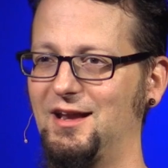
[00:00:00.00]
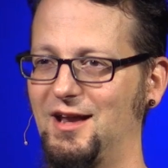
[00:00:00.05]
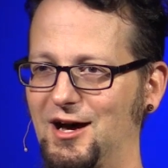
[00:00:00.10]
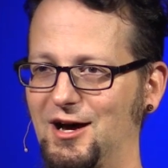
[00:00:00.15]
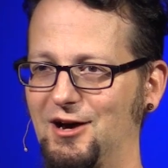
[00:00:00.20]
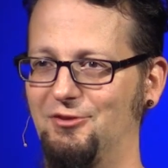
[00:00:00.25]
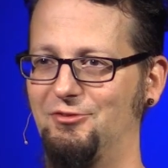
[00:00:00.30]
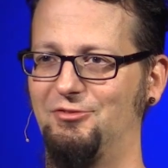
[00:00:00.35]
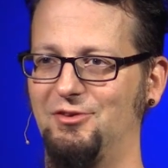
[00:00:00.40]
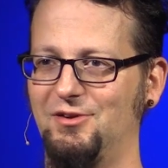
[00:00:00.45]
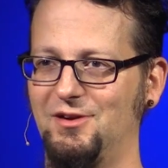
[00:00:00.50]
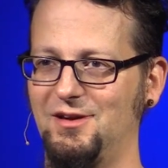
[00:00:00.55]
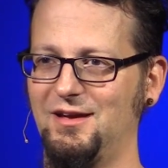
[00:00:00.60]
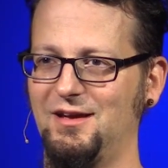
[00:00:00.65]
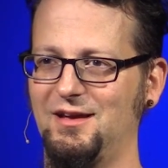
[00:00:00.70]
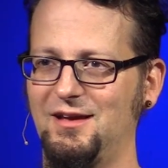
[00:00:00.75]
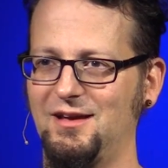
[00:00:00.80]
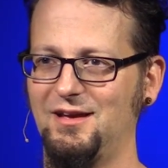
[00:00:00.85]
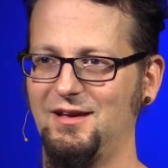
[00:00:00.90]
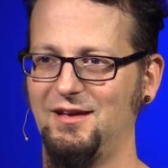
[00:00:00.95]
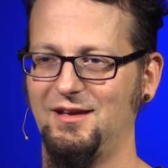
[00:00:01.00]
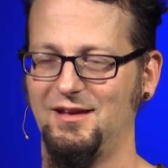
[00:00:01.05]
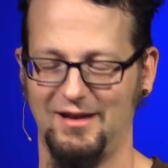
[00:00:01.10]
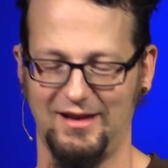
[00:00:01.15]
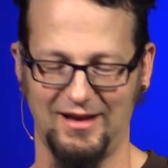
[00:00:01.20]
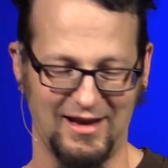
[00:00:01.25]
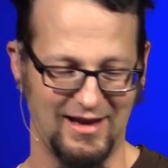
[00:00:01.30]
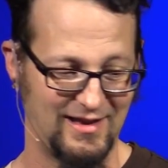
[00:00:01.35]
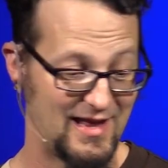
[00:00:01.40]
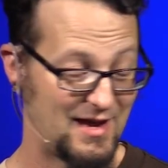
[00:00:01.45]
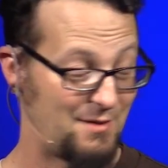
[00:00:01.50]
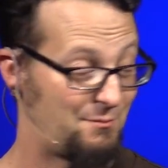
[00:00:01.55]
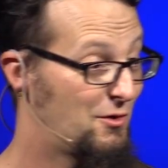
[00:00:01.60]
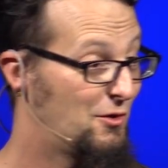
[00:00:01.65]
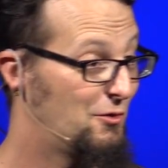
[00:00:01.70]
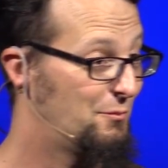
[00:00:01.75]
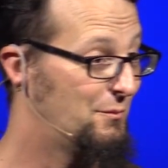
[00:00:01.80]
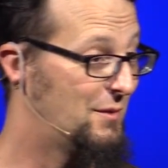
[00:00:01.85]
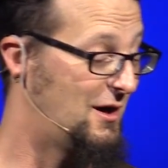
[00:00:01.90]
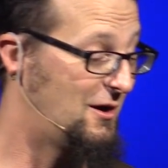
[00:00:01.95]
love. And that
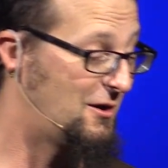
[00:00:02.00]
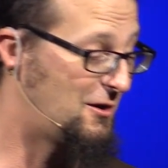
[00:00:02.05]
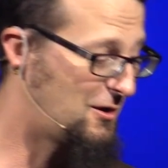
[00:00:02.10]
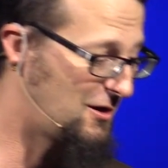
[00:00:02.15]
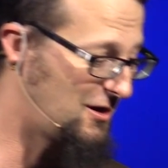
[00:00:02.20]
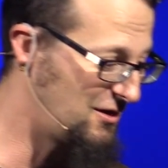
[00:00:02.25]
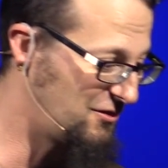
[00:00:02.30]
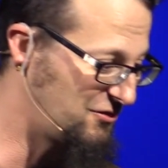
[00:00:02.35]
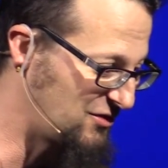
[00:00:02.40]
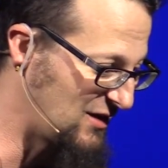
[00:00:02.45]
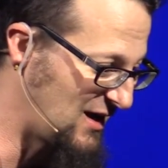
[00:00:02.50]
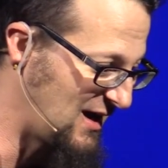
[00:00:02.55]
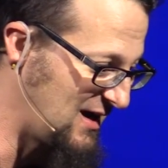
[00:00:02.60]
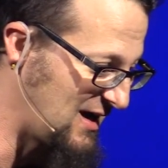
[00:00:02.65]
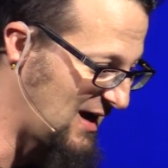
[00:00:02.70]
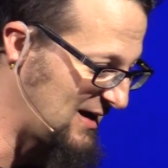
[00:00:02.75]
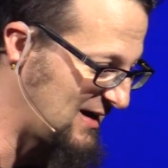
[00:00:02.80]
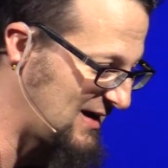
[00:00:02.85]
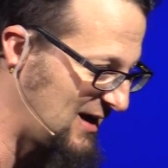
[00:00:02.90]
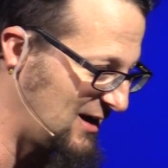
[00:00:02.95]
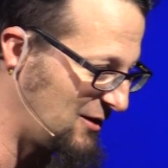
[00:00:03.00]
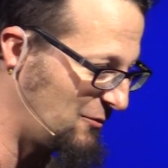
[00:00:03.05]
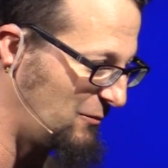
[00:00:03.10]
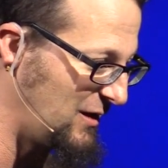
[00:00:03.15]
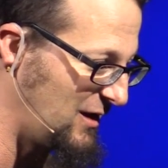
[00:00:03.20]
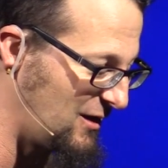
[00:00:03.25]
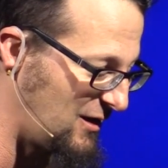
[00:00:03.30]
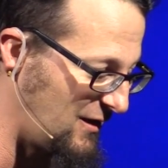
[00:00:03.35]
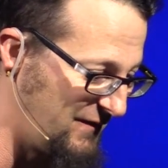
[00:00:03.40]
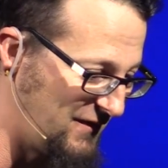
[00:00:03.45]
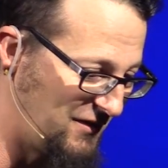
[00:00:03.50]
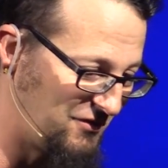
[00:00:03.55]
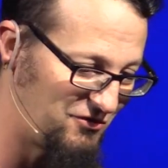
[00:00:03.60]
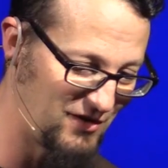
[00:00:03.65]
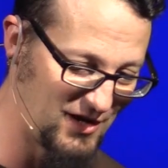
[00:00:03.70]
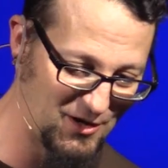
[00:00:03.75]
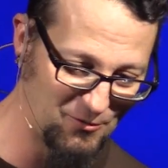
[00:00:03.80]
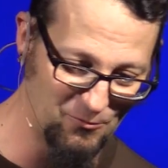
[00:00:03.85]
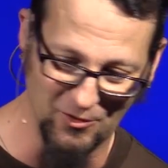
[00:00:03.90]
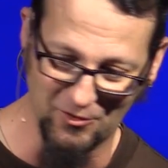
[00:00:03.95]
broke my heart. So I kind of went on
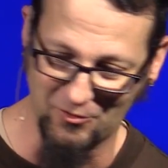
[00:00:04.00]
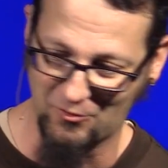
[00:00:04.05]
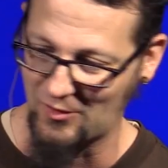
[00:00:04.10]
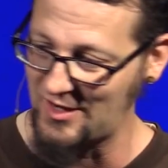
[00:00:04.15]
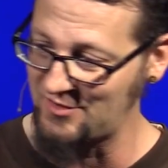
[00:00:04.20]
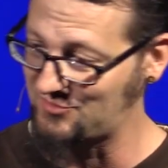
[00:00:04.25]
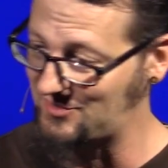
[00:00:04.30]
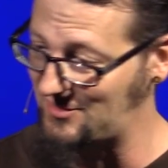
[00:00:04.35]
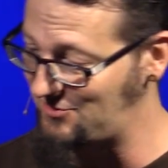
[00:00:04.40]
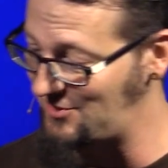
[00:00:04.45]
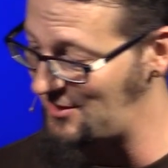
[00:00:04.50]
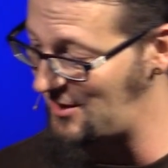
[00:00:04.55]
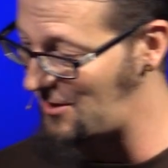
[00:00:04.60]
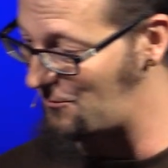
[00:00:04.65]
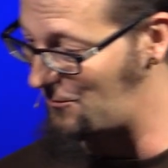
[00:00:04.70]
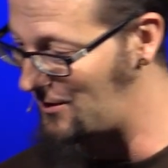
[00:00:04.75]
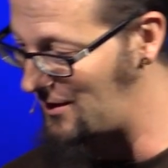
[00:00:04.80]
this inward quest. I said, I